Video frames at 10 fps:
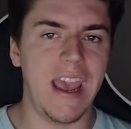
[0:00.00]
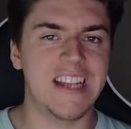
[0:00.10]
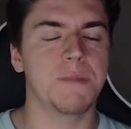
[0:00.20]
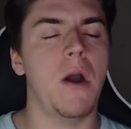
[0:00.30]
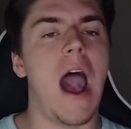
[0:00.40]

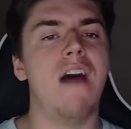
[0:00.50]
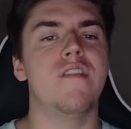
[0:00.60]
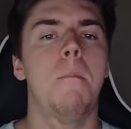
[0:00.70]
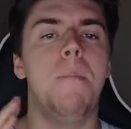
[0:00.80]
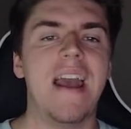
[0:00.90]
It's about
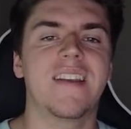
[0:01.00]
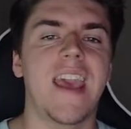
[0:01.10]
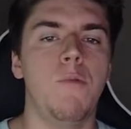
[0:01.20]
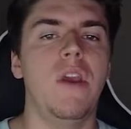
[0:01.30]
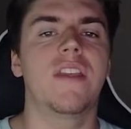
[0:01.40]
having a better
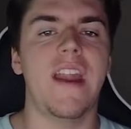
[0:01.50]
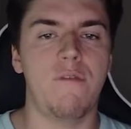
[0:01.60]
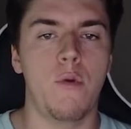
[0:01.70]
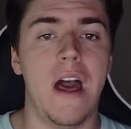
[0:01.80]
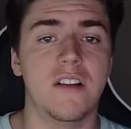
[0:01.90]
game week than
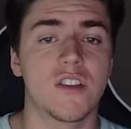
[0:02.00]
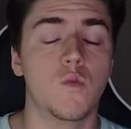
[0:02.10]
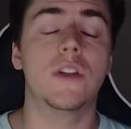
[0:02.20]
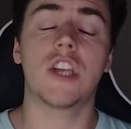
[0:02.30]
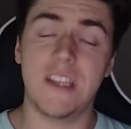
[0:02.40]
everyone else,
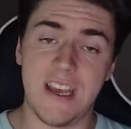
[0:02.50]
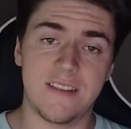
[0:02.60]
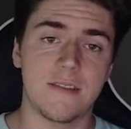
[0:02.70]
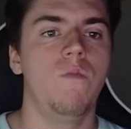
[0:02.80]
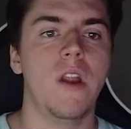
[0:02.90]
which I
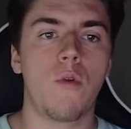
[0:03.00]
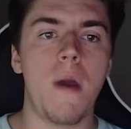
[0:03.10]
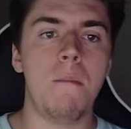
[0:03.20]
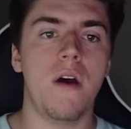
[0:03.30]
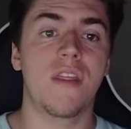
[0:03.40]
did. Now
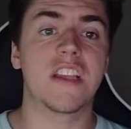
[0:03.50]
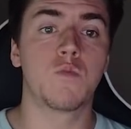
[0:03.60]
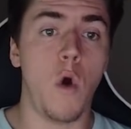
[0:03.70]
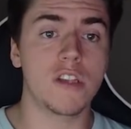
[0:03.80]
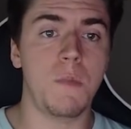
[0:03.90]
remember, this
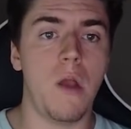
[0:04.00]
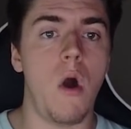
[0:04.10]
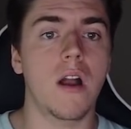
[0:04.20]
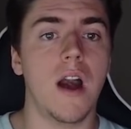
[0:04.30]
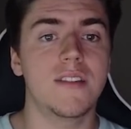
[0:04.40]
was my
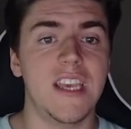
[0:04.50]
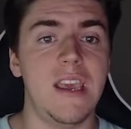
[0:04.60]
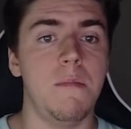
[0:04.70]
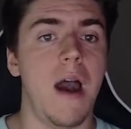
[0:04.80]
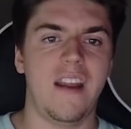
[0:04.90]
wildcard
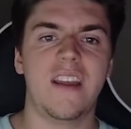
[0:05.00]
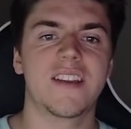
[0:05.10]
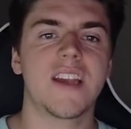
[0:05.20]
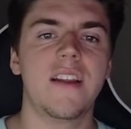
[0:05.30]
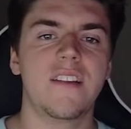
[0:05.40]
team, and I
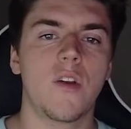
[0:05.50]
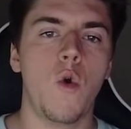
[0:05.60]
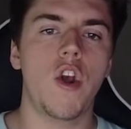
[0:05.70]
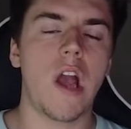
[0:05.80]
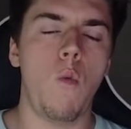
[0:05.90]
decided to
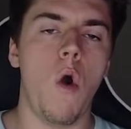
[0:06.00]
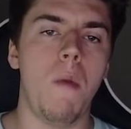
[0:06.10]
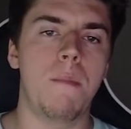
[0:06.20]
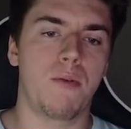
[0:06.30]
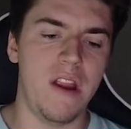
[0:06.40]
work out what
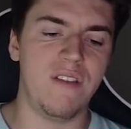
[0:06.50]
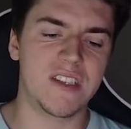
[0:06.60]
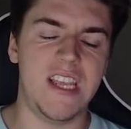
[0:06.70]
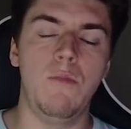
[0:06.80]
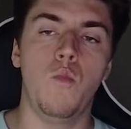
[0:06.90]
my
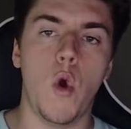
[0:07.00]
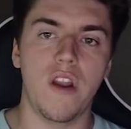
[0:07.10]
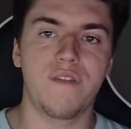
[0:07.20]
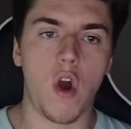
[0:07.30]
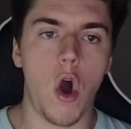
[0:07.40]
previous team would
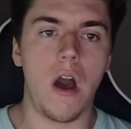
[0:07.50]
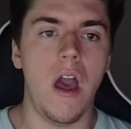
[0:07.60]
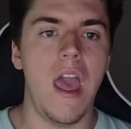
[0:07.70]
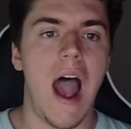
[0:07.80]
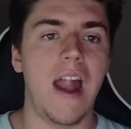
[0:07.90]
have got,
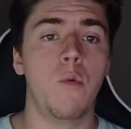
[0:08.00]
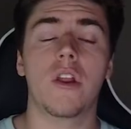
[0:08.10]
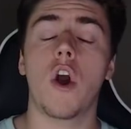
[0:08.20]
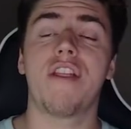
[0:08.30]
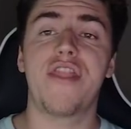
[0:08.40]
and they would
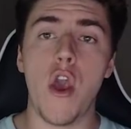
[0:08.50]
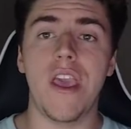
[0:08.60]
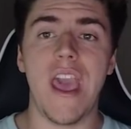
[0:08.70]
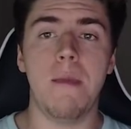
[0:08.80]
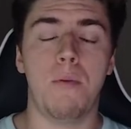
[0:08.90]
have got
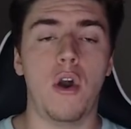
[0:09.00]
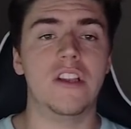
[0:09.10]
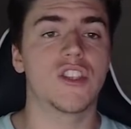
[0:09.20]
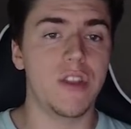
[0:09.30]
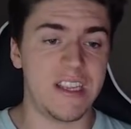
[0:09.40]
38
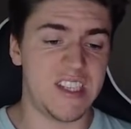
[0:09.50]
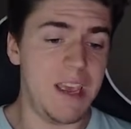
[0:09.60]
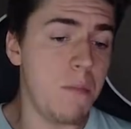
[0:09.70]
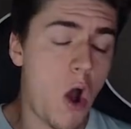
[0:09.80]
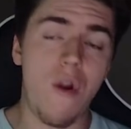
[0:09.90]
points, so this
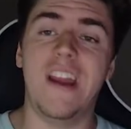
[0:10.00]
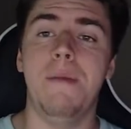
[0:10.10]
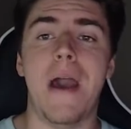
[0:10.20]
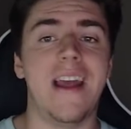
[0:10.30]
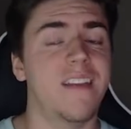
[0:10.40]
team already
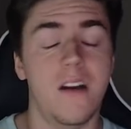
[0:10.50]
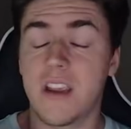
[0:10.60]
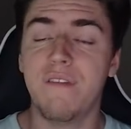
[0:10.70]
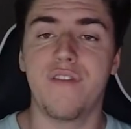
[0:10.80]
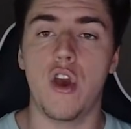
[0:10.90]
better,
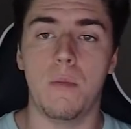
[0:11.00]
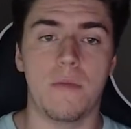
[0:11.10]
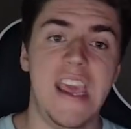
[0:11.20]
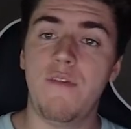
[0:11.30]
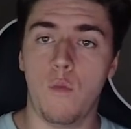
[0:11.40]

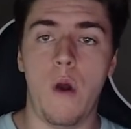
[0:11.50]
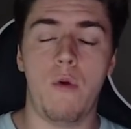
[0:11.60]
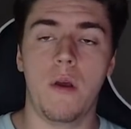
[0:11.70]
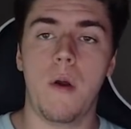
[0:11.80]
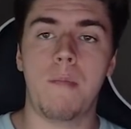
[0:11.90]
confirmed. Even when
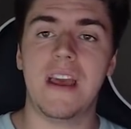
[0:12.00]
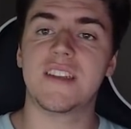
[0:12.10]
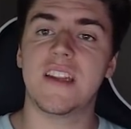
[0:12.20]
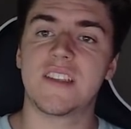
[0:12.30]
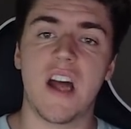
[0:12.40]
one of my players
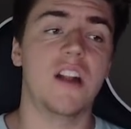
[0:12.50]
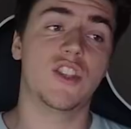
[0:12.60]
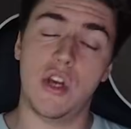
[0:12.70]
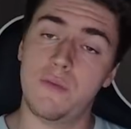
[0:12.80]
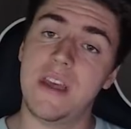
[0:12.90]
didn't start,
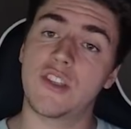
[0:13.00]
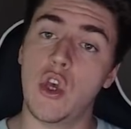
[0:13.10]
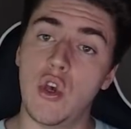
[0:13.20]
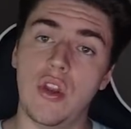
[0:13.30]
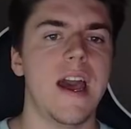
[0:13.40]
so that's
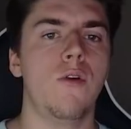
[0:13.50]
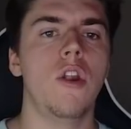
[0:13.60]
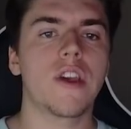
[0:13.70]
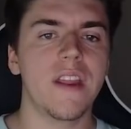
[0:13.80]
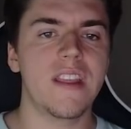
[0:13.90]
good. Now,
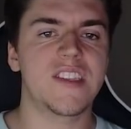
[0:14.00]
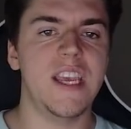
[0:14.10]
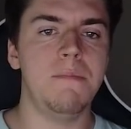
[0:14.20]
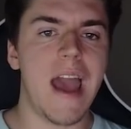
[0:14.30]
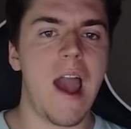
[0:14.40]
looking at this
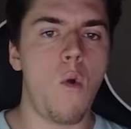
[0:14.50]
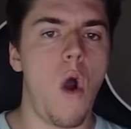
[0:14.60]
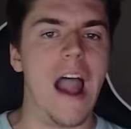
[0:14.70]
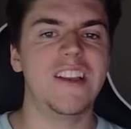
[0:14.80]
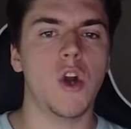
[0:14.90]
team now,
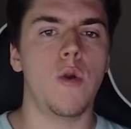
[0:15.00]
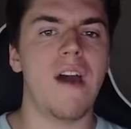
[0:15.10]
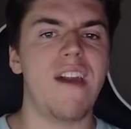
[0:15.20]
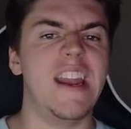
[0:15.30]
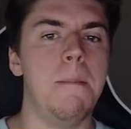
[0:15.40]
I don't
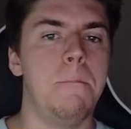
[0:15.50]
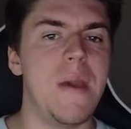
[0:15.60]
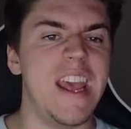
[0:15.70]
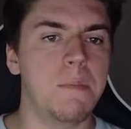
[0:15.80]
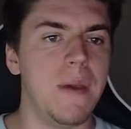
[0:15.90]
have any
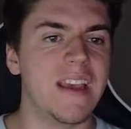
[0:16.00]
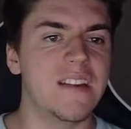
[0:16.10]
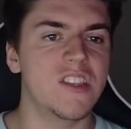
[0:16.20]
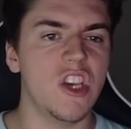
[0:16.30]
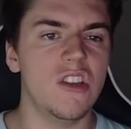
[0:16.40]
big
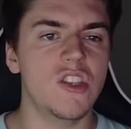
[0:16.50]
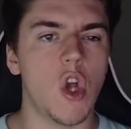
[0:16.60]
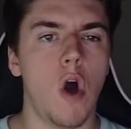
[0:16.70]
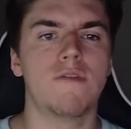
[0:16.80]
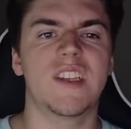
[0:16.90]
concerns.
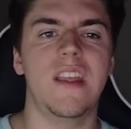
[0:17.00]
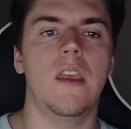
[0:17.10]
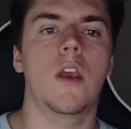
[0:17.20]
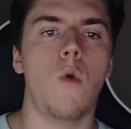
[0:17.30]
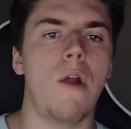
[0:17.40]
Obviously,
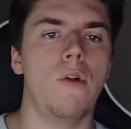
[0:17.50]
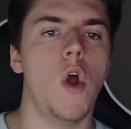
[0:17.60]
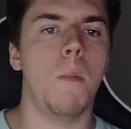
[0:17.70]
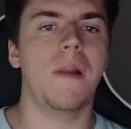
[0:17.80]
the Aguero not